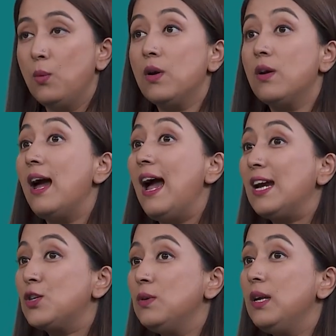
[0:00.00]
we're
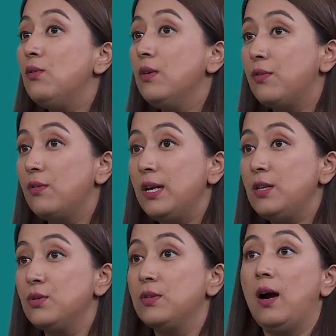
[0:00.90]
actually
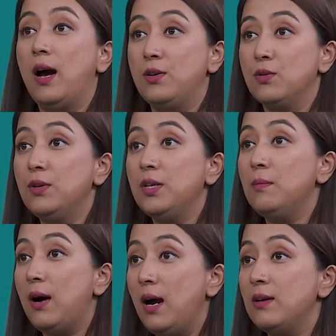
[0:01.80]
referring to the
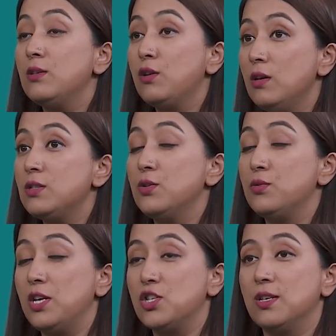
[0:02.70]
hydronium ion
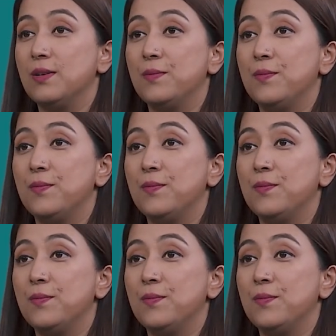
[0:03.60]
concentration.